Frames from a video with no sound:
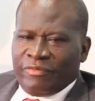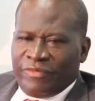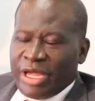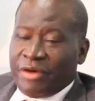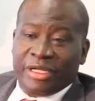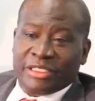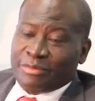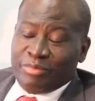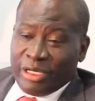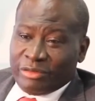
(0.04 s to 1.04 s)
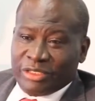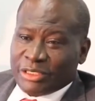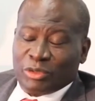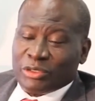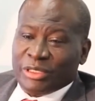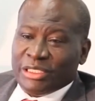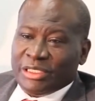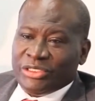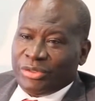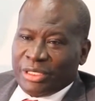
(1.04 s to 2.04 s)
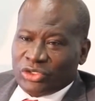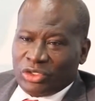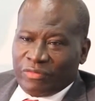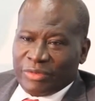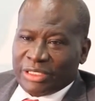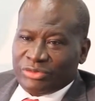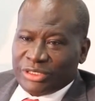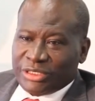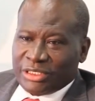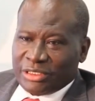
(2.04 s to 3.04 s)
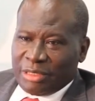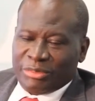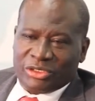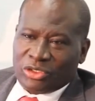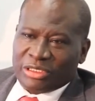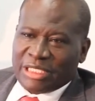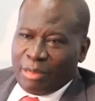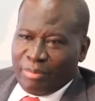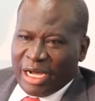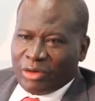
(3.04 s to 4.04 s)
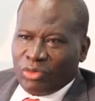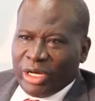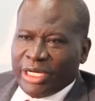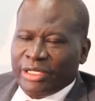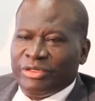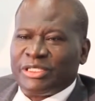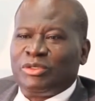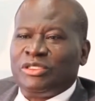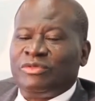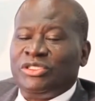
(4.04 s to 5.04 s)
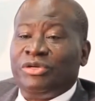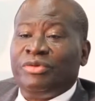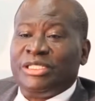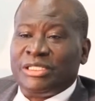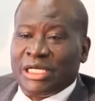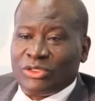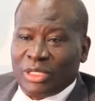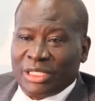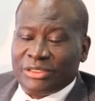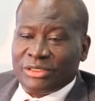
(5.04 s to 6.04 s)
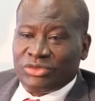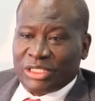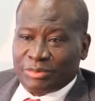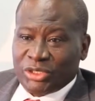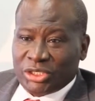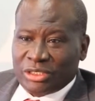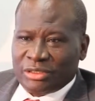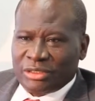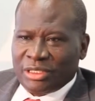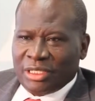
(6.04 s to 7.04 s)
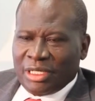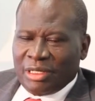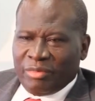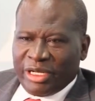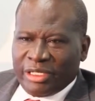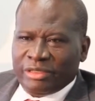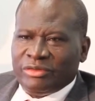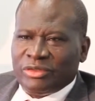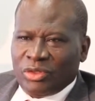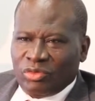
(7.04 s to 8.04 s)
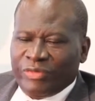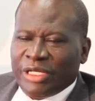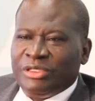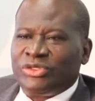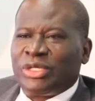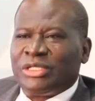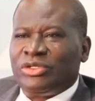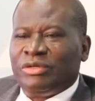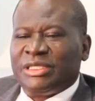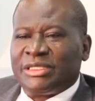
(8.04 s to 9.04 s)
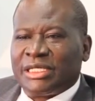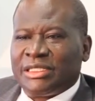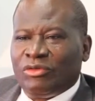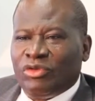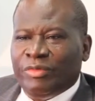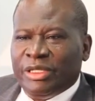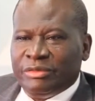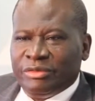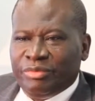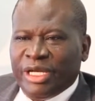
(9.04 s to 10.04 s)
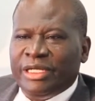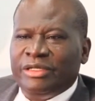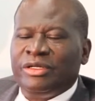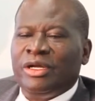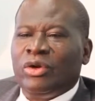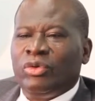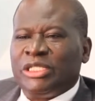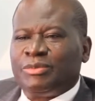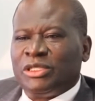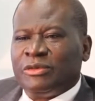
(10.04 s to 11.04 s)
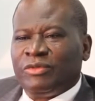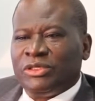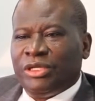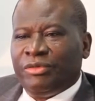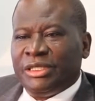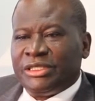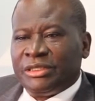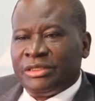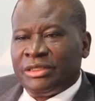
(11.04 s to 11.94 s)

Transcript: varies being responsible for the generation of electricity. I mean, some time back, we're responsible for generation as well as transmission. But then with the restructuring of the sector, we've been mainly responsible for generation.